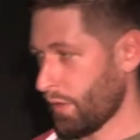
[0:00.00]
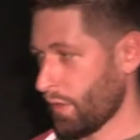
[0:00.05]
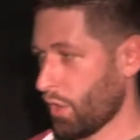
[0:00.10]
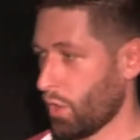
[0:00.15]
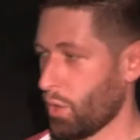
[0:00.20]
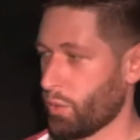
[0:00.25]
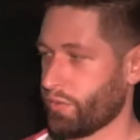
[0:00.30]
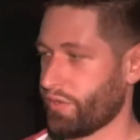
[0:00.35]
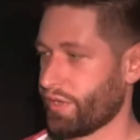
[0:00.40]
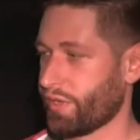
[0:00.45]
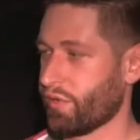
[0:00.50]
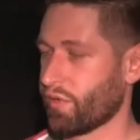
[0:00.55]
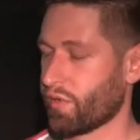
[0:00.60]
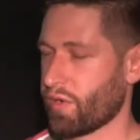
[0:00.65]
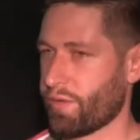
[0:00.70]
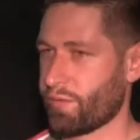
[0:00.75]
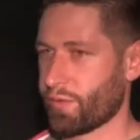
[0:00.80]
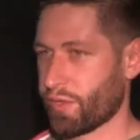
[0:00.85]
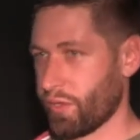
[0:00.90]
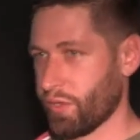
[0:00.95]
All the
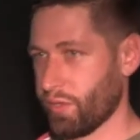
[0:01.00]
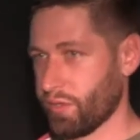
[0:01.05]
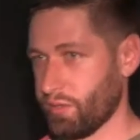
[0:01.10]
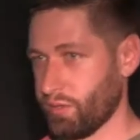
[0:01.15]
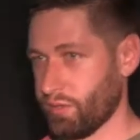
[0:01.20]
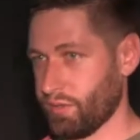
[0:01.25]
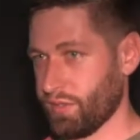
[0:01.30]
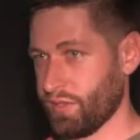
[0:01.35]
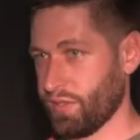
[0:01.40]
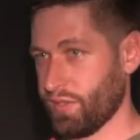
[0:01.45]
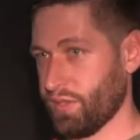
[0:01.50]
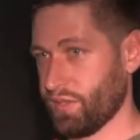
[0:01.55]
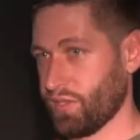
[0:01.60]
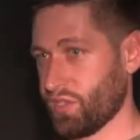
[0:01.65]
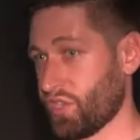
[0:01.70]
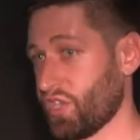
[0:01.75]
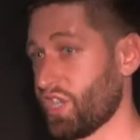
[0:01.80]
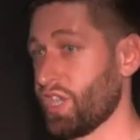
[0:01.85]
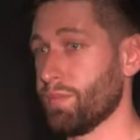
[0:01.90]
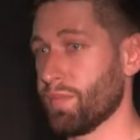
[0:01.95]
GraphQL
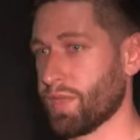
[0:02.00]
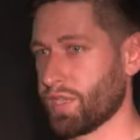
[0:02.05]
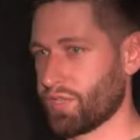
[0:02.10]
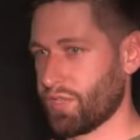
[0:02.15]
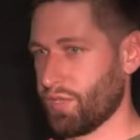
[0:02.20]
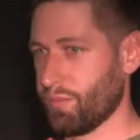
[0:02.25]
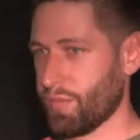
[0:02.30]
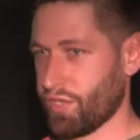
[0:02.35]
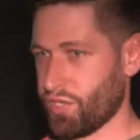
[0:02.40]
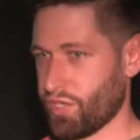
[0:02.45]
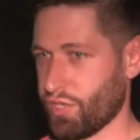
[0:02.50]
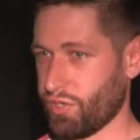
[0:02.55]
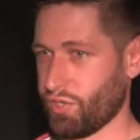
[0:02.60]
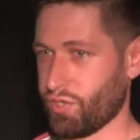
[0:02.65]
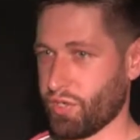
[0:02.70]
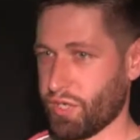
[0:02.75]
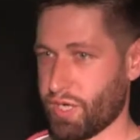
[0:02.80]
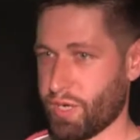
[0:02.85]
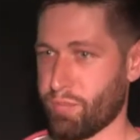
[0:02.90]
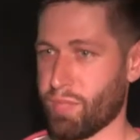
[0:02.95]
schemas in
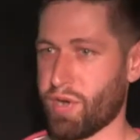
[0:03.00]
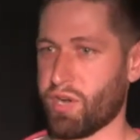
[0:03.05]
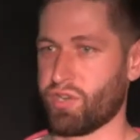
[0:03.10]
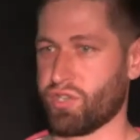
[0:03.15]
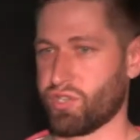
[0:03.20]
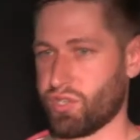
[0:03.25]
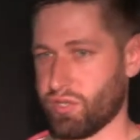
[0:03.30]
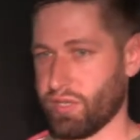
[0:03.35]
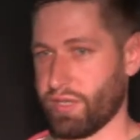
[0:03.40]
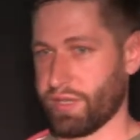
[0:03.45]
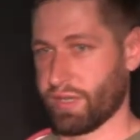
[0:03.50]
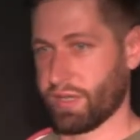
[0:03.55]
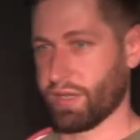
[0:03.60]
Magento are merged like